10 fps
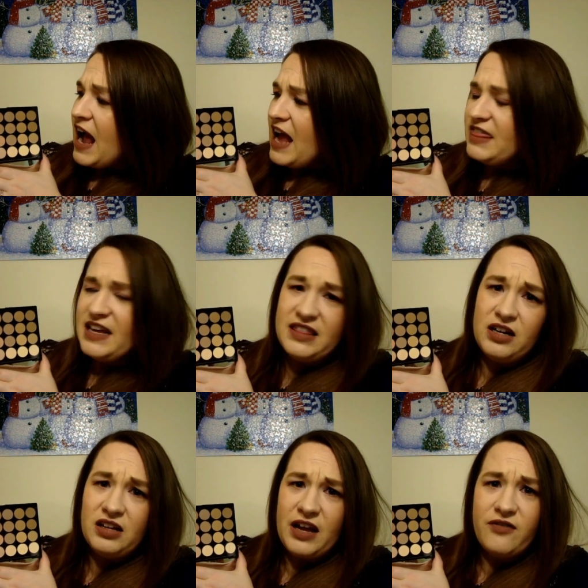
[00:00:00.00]
I think
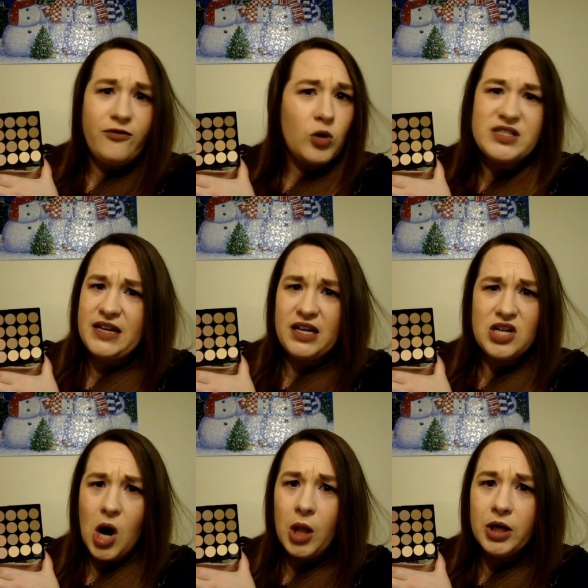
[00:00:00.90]
they're like
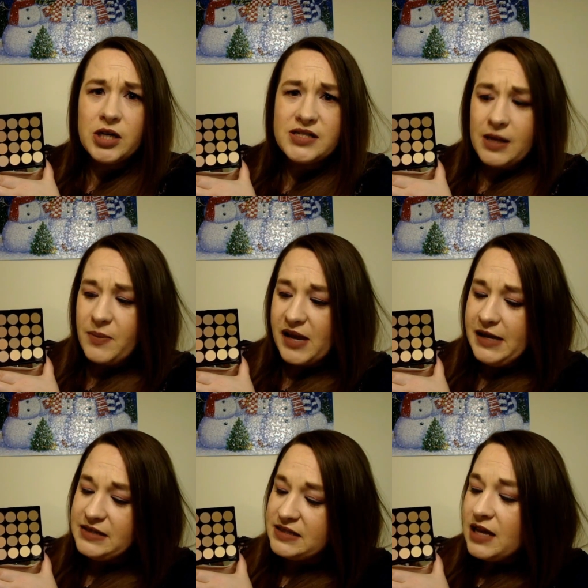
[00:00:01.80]
$14 a
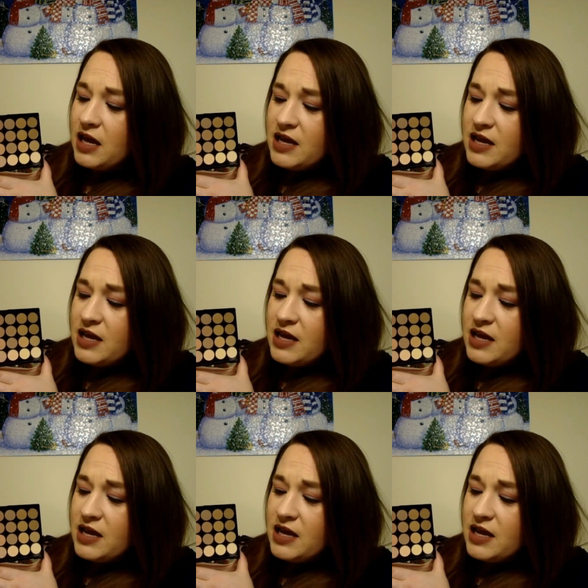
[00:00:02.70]
piece.